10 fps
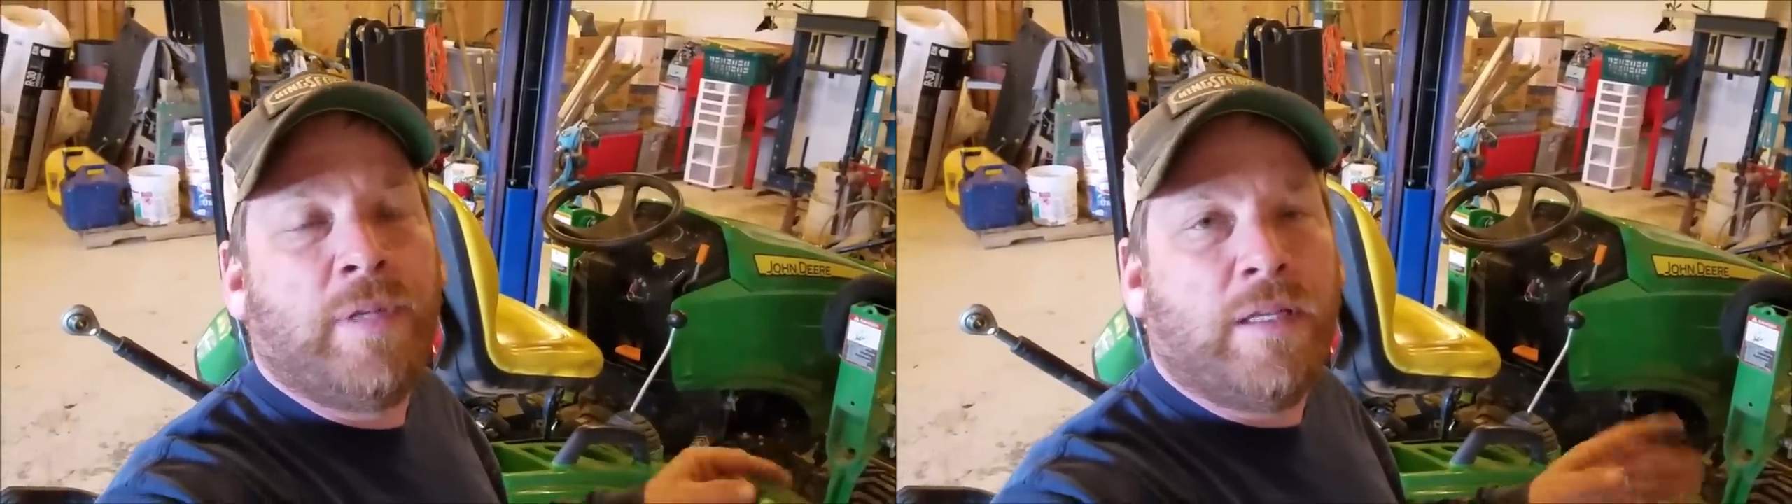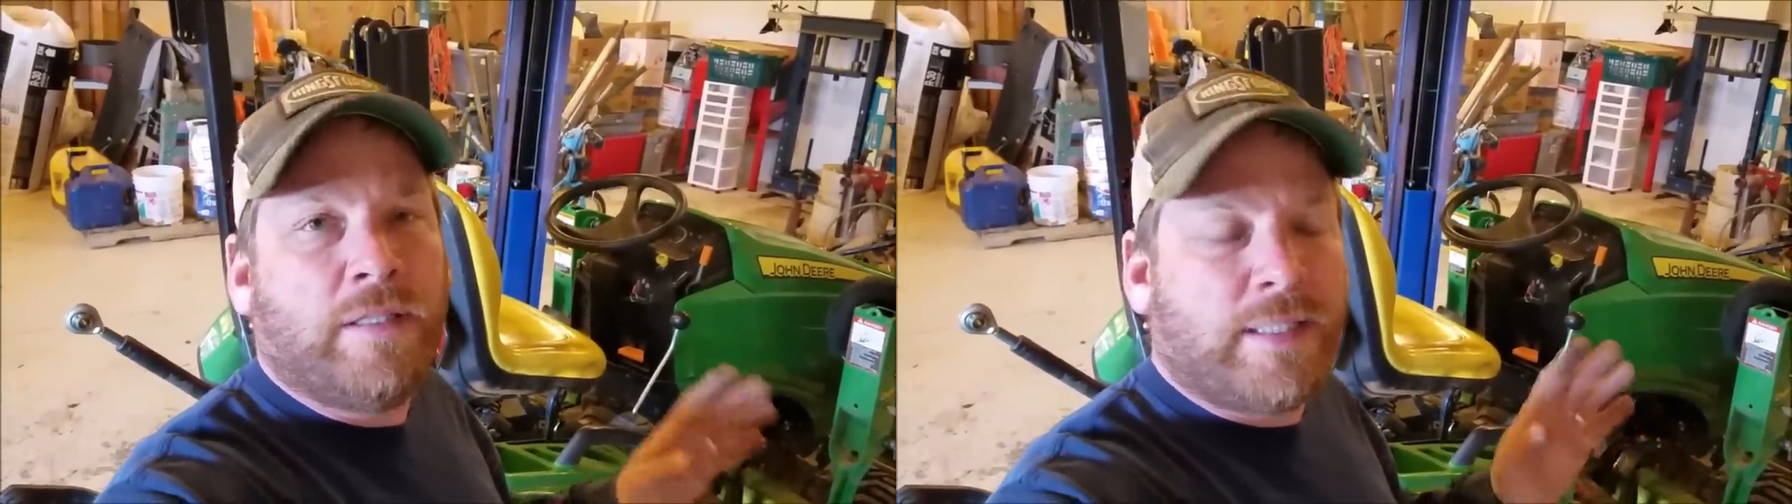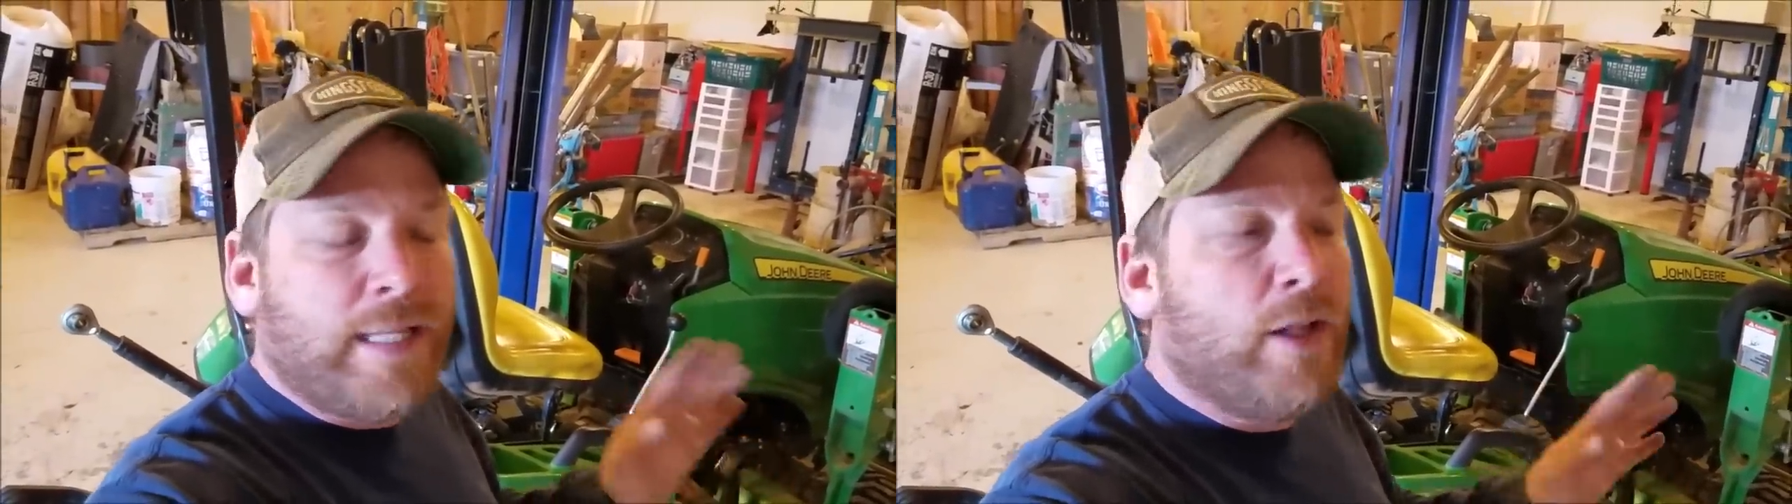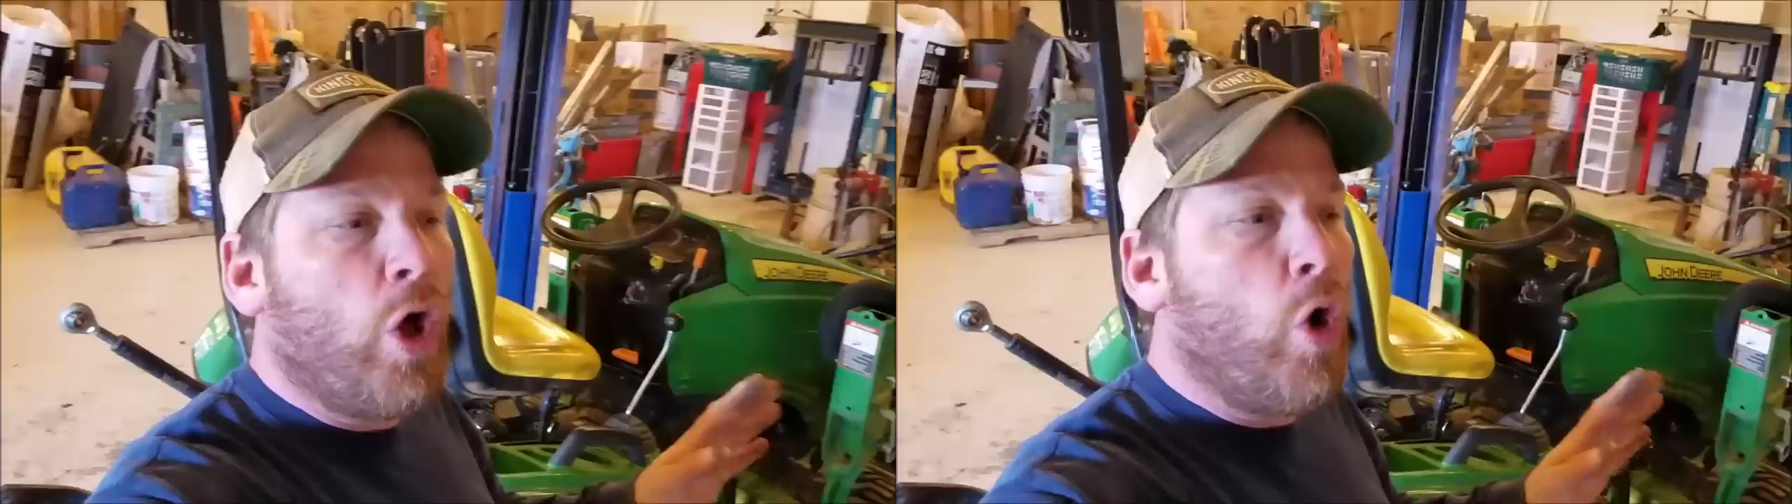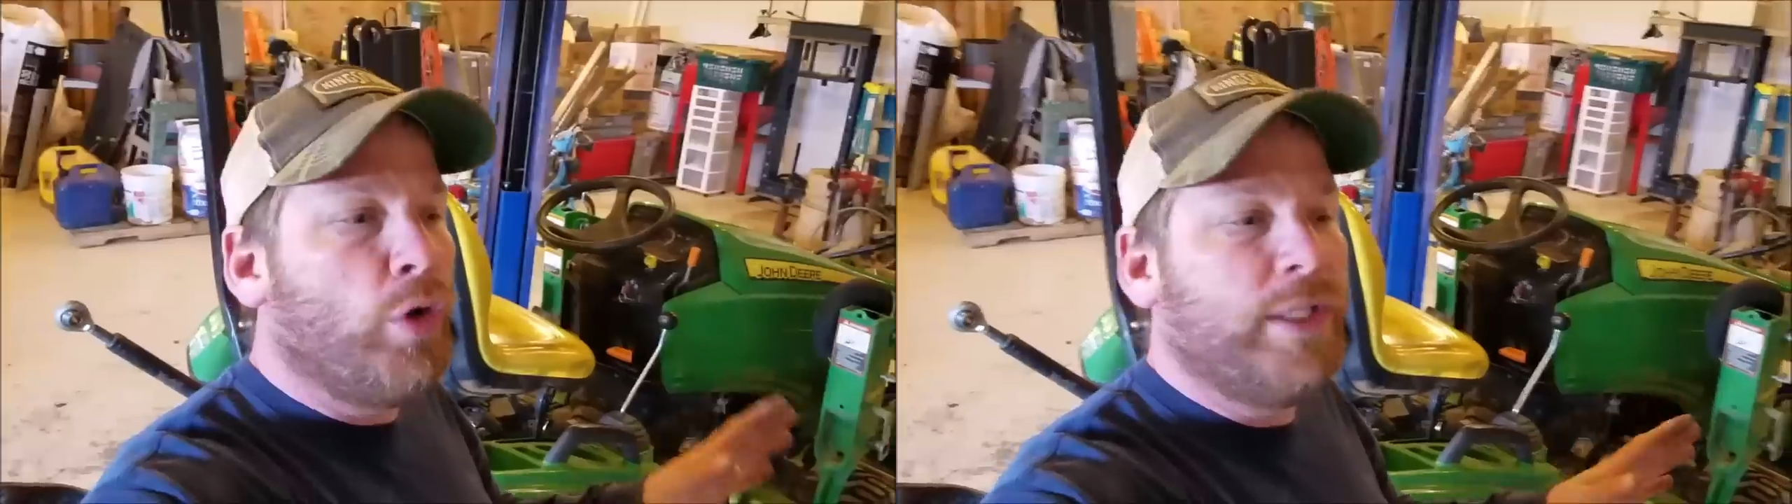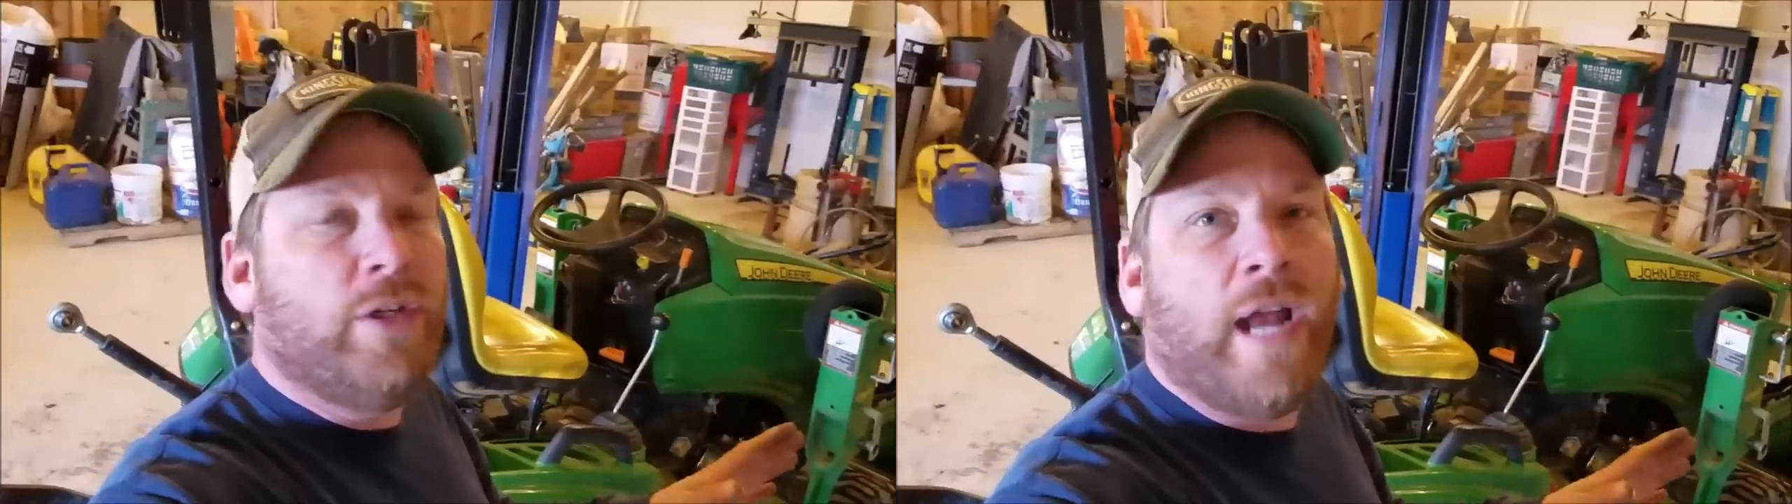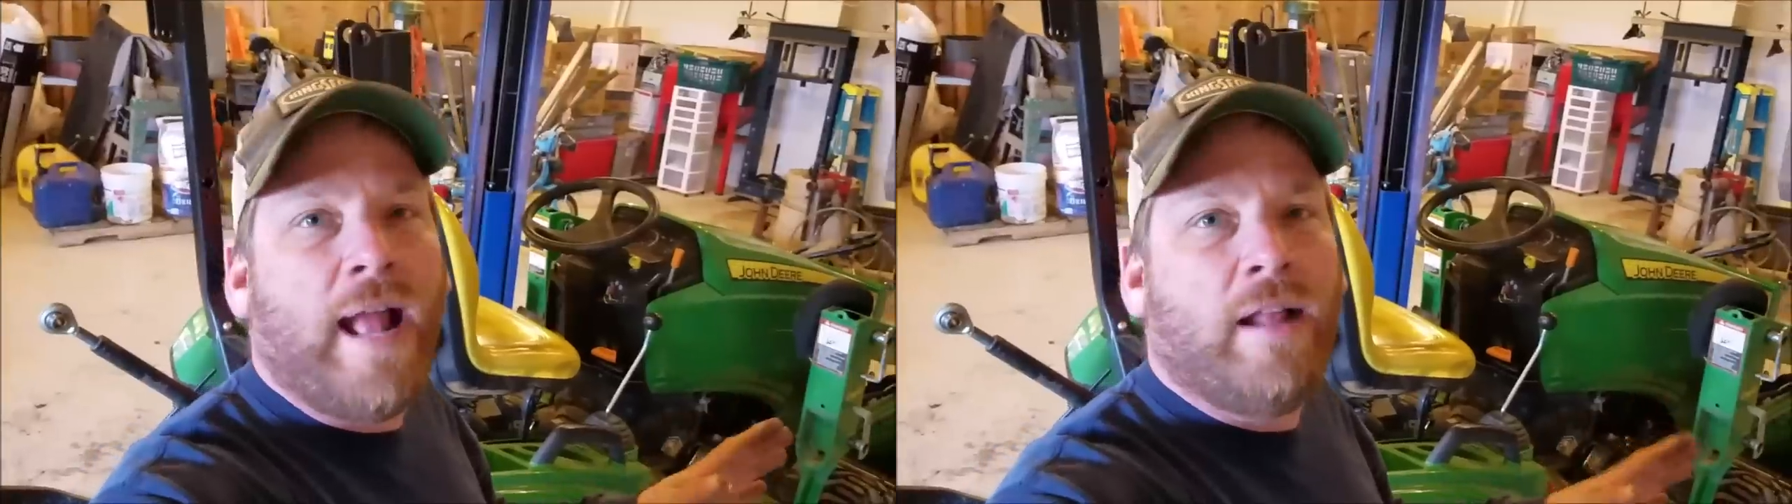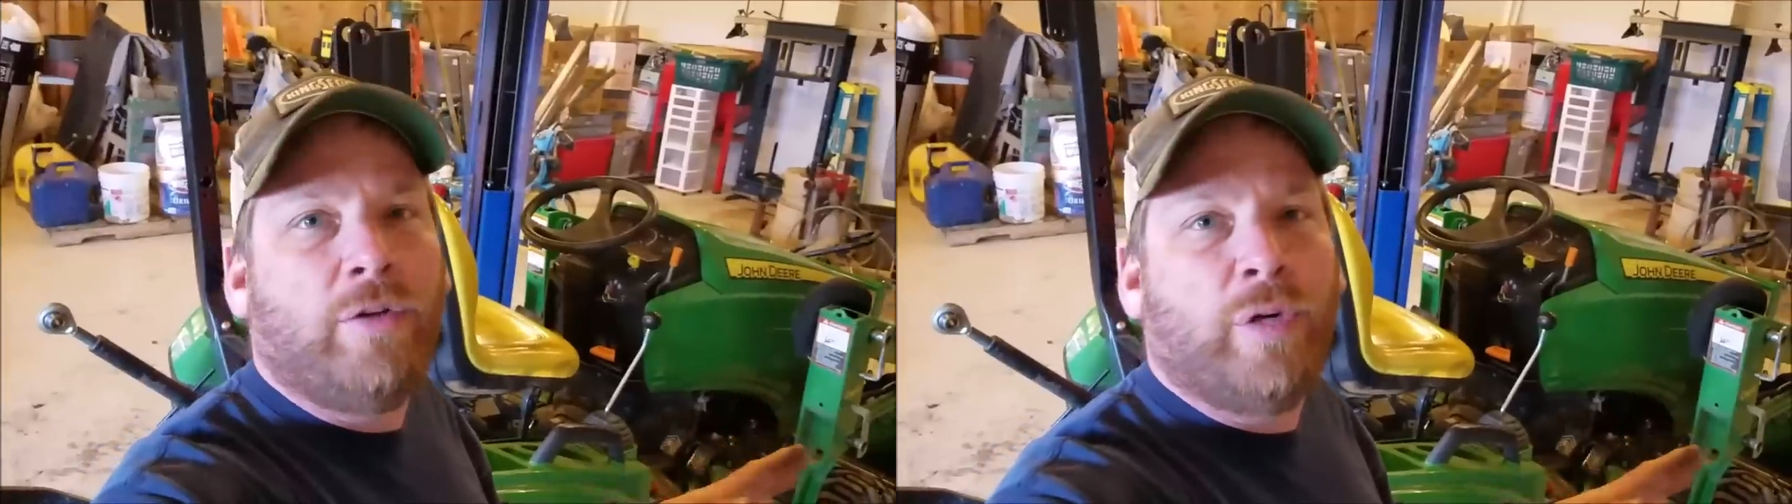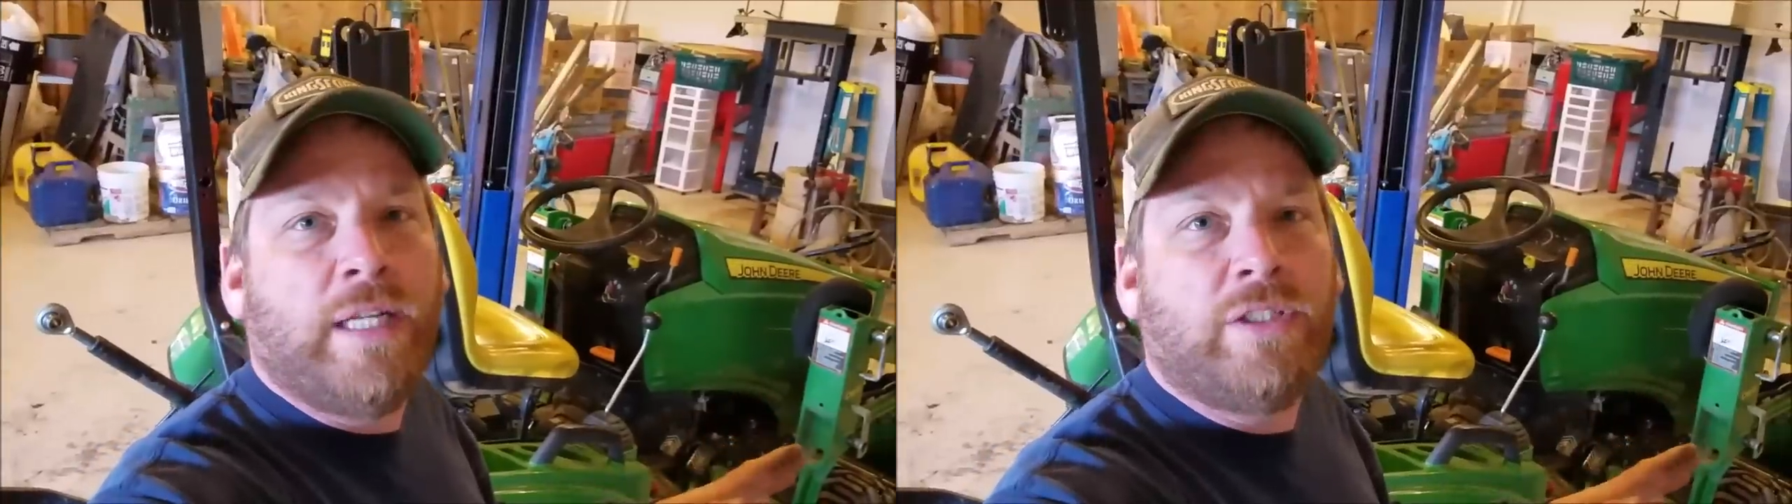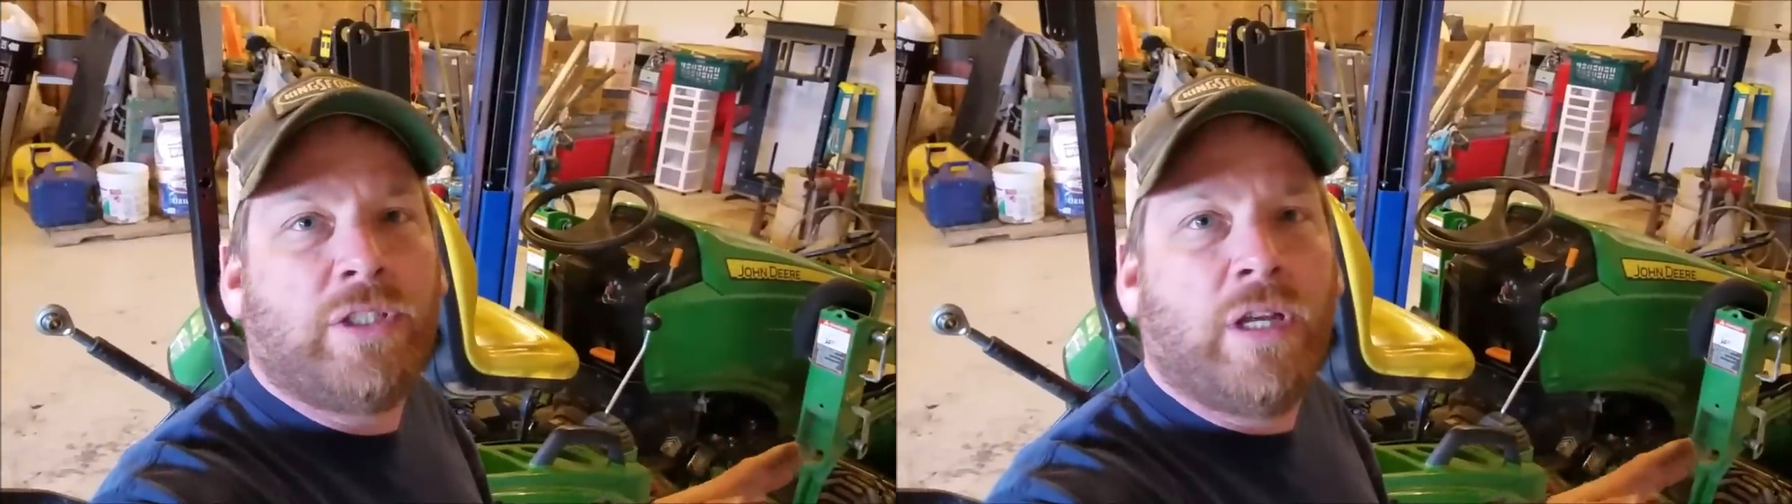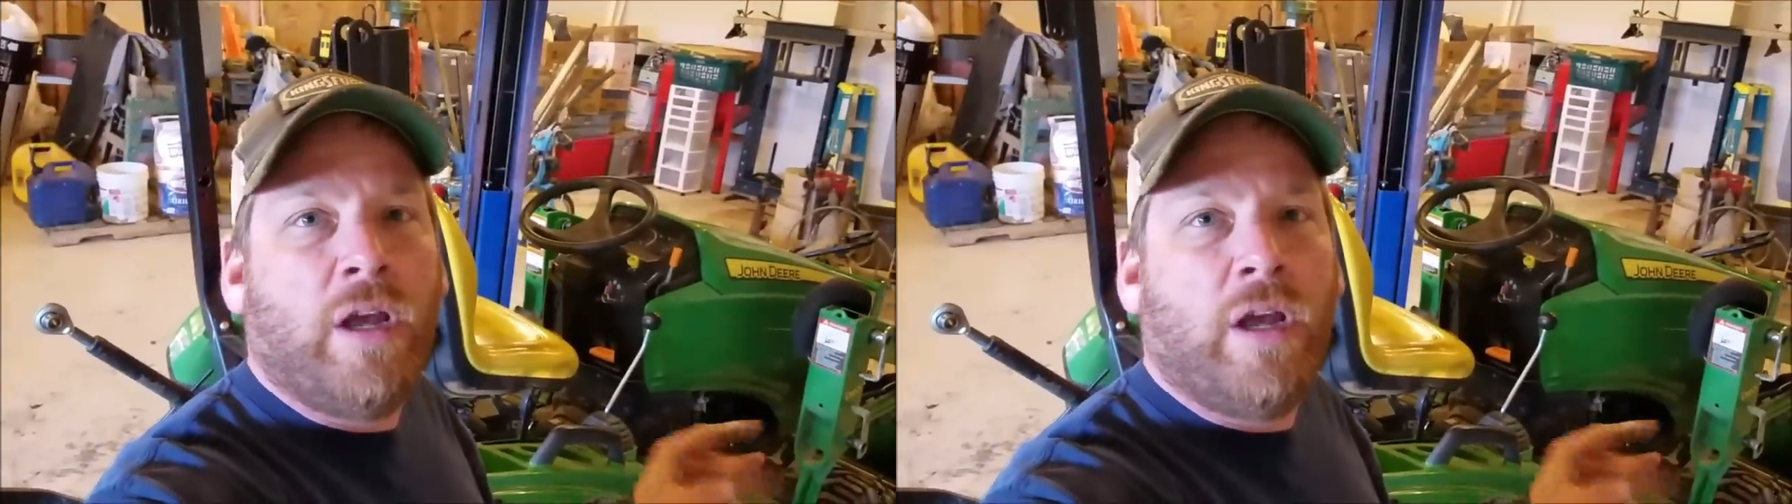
still holding your Allen wrench